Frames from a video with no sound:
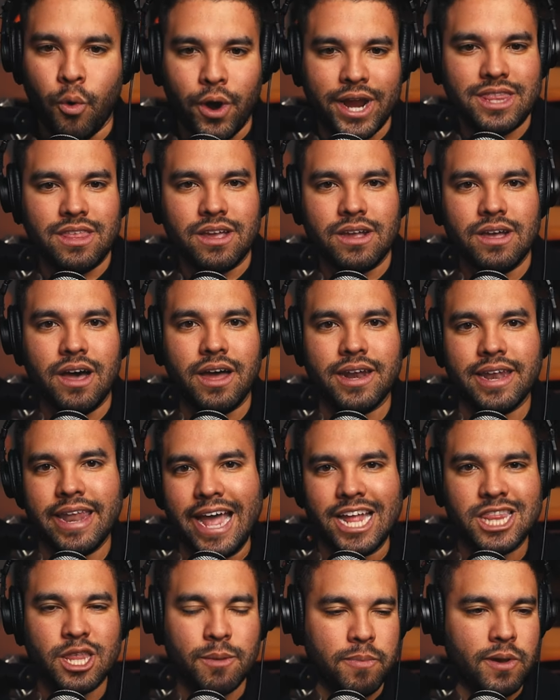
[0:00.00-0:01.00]
point the gun
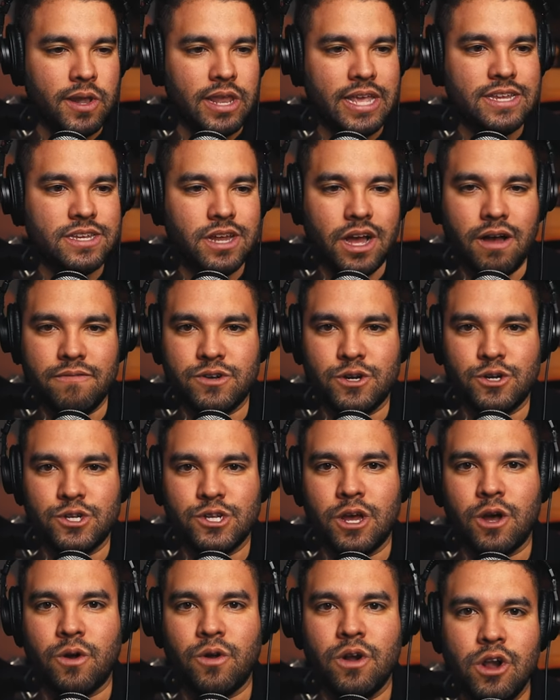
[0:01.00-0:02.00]
at the police officer,
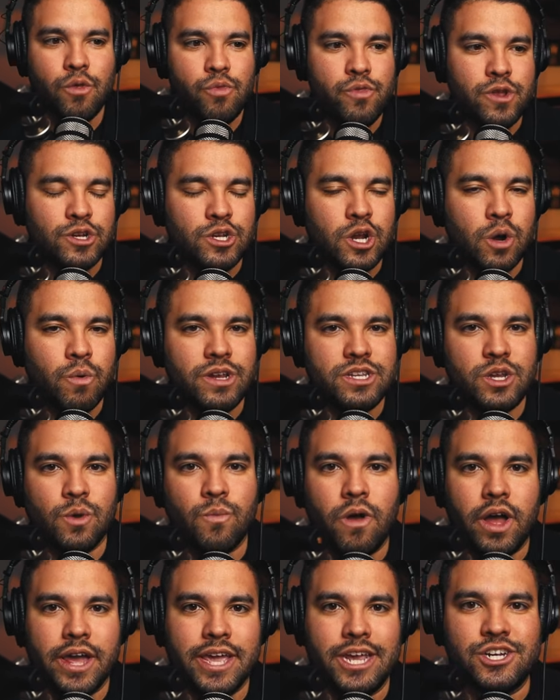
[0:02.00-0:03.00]
so there's no reason
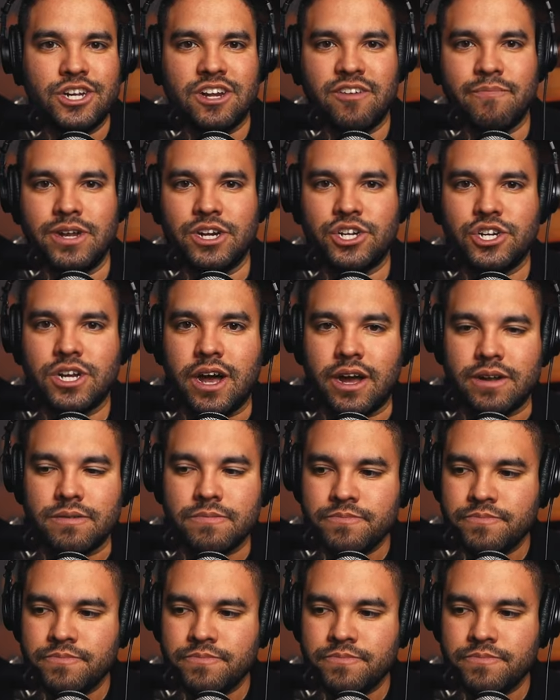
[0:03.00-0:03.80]
why he should have been shot."